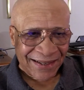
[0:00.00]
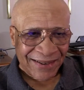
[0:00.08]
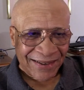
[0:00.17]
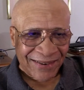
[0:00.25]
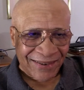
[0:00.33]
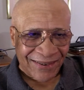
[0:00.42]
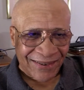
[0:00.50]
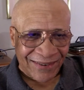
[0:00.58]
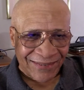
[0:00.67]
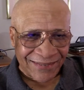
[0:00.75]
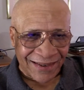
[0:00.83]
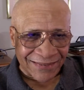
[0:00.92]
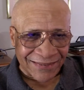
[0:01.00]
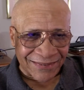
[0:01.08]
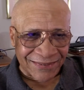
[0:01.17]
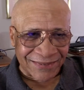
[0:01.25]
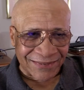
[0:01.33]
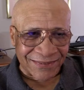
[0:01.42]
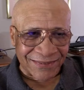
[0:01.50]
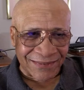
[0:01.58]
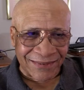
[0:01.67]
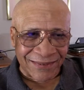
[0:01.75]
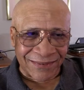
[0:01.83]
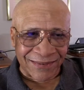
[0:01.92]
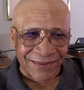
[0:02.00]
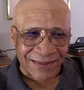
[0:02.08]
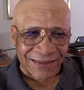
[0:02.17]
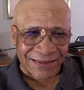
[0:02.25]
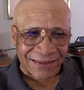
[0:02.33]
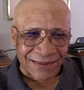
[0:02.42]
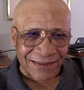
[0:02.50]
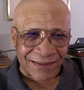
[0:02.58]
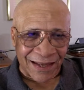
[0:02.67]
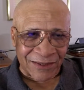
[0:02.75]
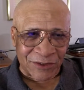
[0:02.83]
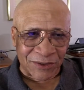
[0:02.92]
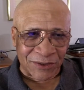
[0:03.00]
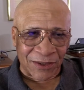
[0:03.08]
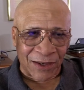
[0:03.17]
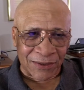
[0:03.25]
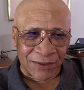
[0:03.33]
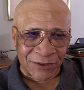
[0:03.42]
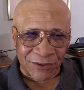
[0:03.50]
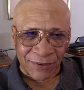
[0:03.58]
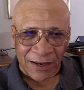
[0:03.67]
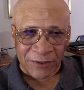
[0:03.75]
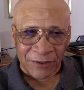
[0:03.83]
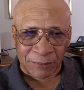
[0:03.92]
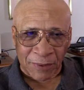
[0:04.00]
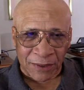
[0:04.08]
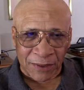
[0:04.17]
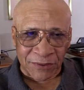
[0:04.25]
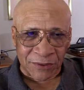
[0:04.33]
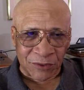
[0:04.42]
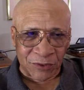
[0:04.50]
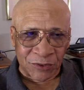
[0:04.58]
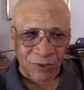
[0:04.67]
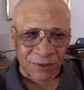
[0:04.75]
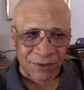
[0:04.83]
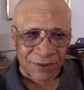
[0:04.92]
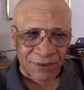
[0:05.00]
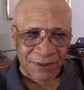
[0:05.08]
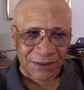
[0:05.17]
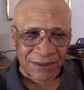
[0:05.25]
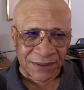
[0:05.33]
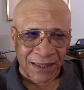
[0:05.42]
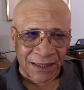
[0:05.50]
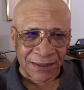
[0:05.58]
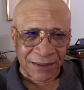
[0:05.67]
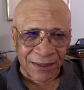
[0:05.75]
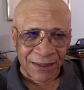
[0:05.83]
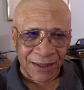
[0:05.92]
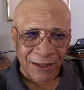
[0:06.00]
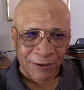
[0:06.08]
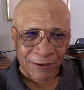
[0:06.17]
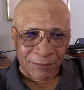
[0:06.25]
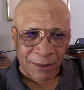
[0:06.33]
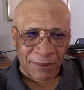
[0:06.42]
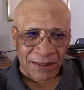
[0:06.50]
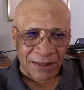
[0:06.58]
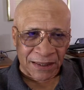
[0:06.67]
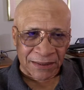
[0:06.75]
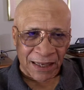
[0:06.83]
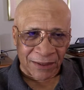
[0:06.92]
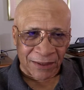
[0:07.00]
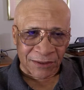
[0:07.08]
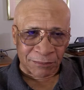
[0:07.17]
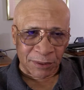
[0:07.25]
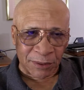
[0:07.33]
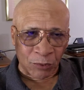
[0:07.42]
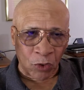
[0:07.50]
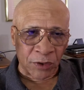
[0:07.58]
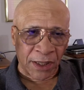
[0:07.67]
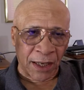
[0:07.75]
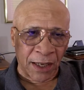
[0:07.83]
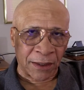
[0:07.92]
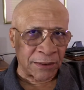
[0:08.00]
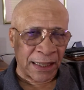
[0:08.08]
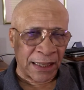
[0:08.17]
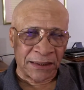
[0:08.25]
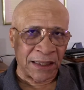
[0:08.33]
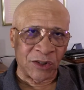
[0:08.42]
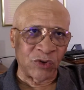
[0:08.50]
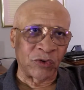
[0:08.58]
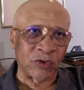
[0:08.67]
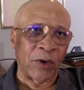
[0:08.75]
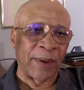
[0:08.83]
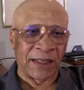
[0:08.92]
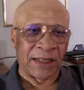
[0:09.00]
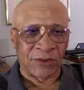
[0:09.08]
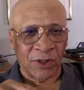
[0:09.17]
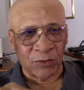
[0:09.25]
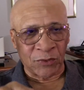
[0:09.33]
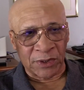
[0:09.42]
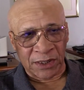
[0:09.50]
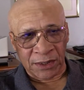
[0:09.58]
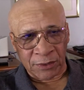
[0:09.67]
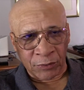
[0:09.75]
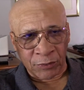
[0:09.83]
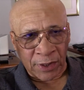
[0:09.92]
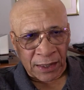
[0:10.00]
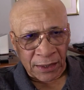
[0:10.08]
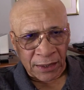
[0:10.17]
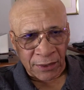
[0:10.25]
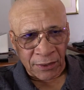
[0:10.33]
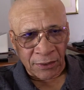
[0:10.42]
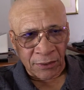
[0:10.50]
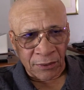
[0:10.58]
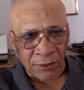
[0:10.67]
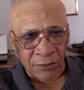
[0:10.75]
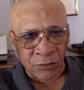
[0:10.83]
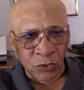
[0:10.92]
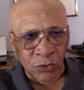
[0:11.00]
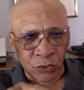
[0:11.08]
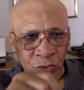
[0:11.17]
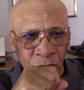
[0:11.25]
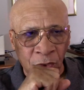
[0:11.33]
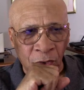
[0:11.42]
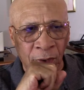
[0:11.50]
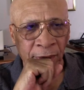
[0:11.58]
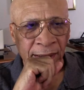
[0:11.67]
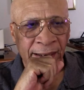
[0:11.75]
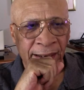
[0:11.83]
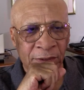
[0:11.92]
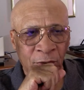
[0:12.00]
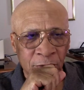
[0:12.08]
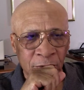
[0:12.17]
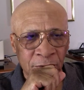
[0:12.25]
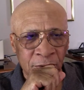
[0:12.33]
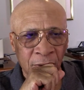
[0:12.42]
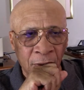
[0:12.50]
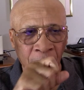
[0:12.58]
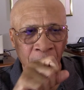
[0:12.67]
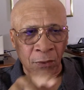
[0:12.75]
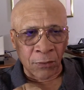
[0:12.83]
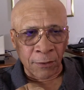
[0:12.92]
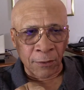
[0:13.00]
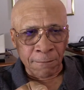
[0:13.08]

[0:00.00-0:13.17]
Oh, Gracie says large crowd march in New York City today, maybe 10,000 people. Oh yeah, that thing is growing. It's not only New York. I don't know